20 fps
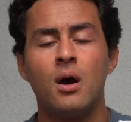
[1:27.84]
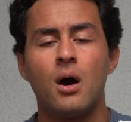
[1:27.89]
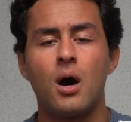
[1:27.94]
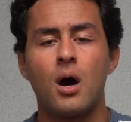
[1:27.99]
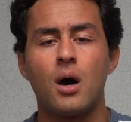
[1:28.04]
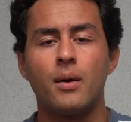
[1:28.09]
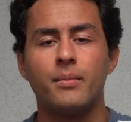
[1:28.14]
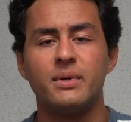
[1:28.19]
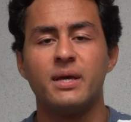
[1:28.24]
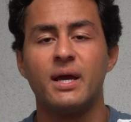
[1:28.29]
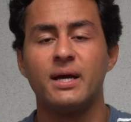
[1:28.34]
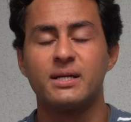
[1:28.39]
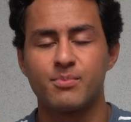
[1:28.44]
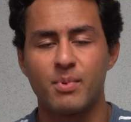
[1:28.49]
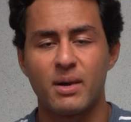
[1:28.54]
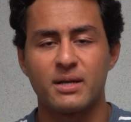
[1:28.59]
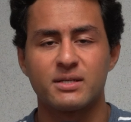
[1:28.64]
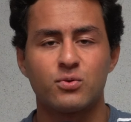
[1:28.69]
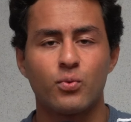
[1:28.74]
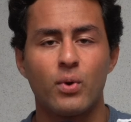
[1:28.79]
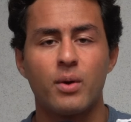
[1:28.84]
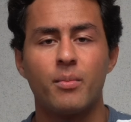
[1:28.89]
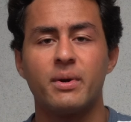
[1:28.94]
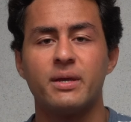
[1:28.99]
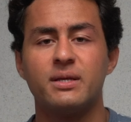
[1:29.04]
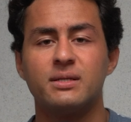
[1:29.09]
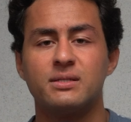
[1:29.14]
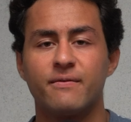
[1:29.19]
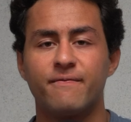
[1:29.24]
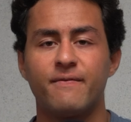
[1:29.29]
Um, he has passed away, but
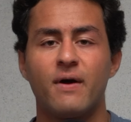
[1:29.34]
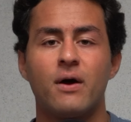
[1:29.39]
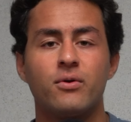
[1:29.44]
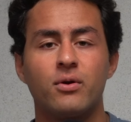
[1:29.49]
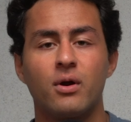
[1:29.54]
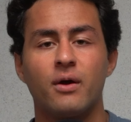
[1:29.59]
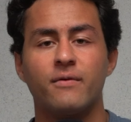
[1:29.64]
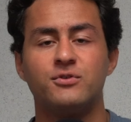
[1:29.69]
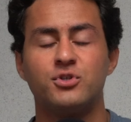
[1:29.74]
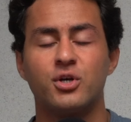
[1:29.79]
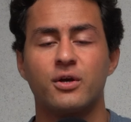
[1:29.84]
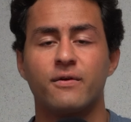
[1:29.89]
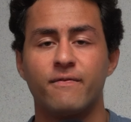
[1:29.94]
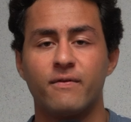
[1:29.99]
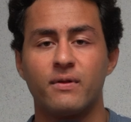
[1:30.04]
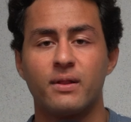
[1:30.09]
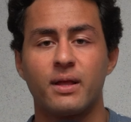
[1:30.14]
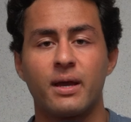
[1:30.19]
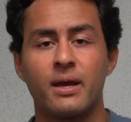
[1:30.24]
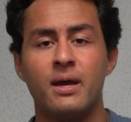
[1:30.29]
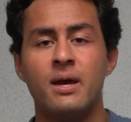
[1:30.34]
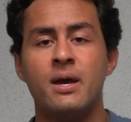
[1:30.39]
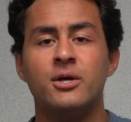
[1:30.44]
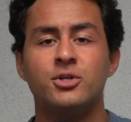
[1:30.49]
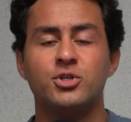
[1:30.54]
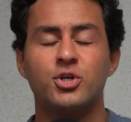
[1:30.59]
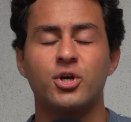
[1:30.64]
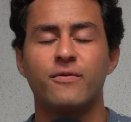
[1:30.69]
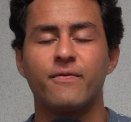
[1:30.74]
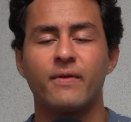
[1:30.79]
he's the founder of Chick-fil-A.
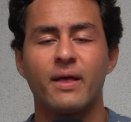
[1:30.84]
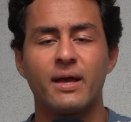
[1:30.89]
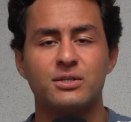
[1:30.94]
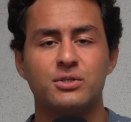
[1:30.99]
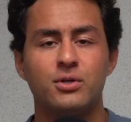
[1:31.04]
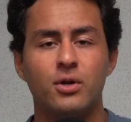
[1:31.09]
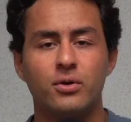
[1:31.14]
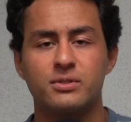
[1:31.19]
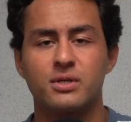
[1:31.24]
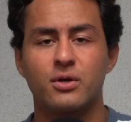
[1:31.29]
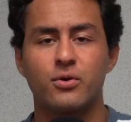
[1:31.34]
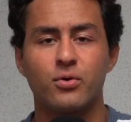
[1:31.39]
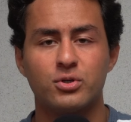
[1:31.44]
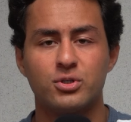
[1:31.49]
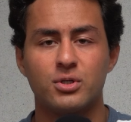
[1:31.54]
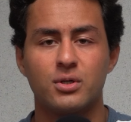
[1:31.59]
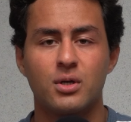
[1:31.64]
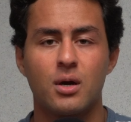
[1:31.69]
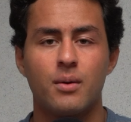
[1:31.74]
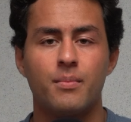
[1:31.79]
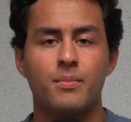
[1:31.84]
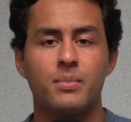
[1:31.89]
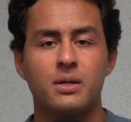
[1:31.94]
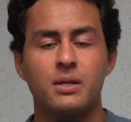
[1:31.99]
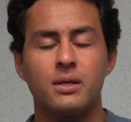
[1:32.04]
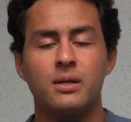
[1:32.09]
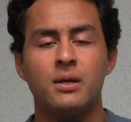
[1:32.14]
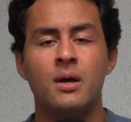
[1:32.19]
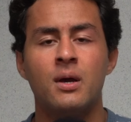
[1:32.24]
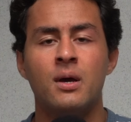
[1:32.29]
Chick-fil-A, as you know, is a Christian
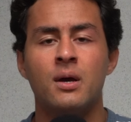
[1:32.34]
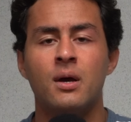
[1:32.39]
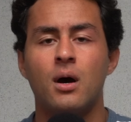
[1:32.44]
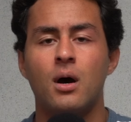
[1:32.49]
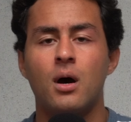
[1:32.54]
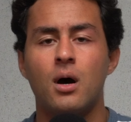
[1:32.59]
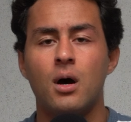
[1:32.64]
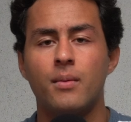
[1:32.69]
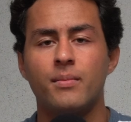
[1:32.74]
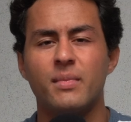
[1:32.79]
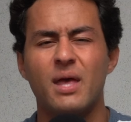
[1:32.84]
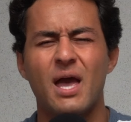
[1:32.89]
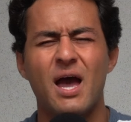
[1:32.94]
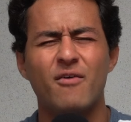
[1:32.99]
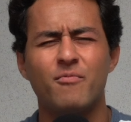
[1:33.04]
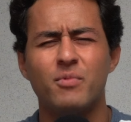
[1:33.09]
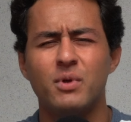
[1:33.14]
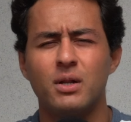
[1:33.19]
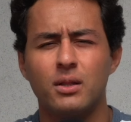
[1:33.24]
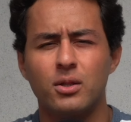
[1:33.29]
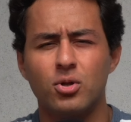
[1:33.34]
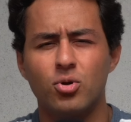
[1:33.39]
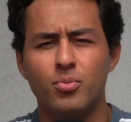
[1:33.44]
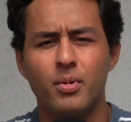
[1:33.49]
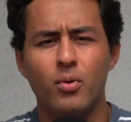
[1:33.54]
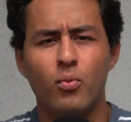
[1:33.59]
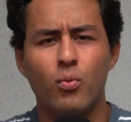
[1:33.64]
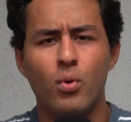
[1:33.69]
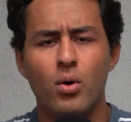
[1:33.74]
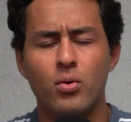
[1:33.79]
company. Um, they have been a little
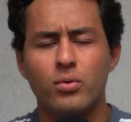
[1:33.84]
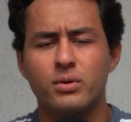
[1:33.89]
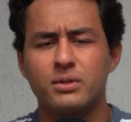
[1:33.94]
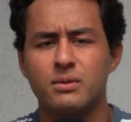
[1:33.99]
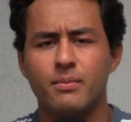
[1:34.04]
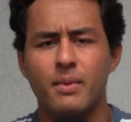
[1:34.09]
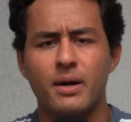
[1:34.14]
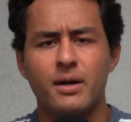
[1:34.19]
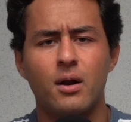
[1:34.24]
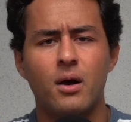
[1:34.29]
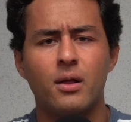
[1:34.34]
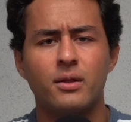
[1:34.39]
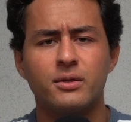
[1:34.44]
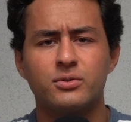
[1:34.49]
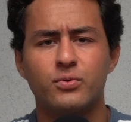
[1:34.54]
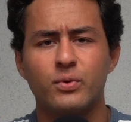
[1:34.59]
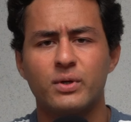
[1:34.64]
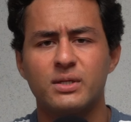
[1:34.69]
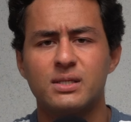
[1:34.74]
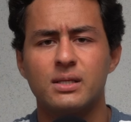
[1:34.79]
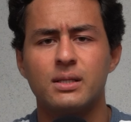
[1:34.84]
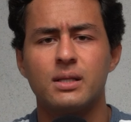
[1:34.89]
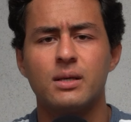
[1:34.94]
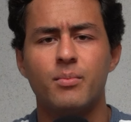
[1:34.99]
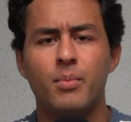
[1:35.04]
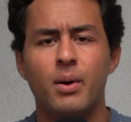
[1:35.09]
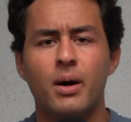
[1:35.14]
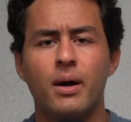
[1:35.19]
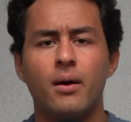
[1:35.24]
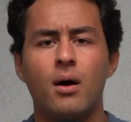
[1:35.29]
bit woke to my knowledge recently,
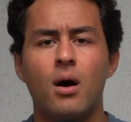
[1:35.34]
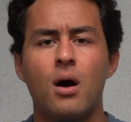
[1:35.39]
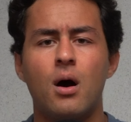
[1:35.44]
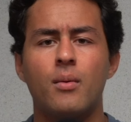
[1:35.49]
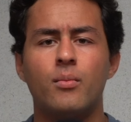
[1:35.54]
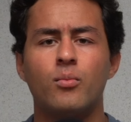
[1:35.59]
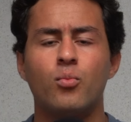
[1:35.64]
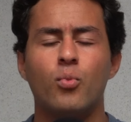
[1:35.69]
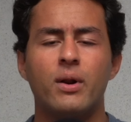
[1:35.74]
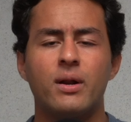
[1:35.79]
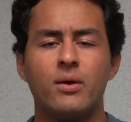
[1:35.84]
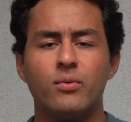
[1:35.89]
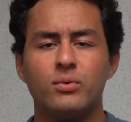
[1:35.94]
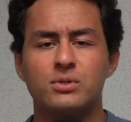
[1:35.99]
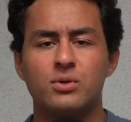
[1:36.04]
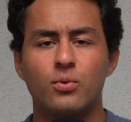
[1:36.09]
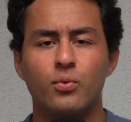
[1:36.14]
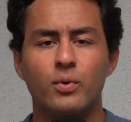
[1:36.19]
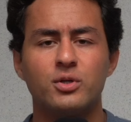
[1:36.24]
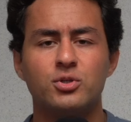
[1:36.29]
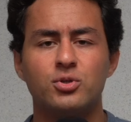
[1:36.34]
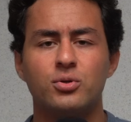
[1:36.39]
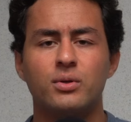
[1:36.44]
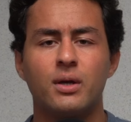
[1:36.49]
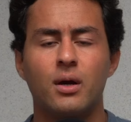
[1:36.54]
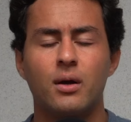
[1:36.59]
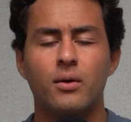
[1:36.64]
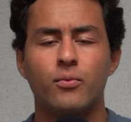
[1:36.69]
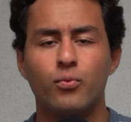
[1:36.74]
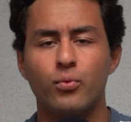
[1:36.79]
but um, when it was originally
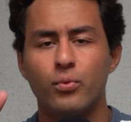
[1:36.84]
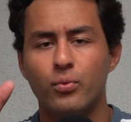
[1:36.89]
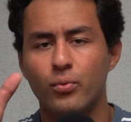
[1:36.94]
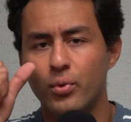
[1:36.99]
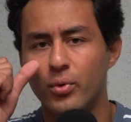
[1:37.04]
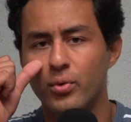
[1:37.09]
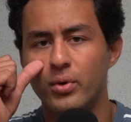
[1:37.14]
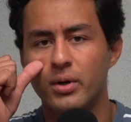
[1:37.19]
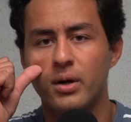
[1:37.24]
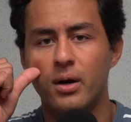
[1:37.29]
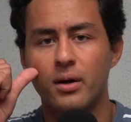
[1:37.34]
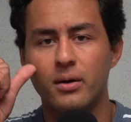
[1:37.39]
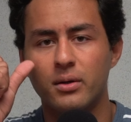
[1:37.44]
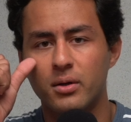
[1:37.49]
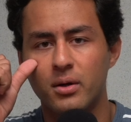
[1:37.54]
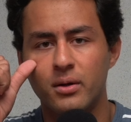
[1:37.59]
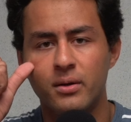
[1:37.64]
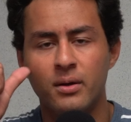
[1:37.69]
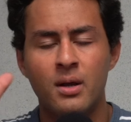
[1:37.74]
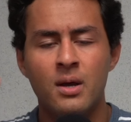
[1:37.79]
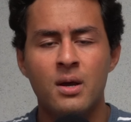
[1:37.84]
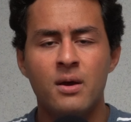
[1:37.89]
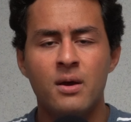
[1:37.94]
uh, rooted on good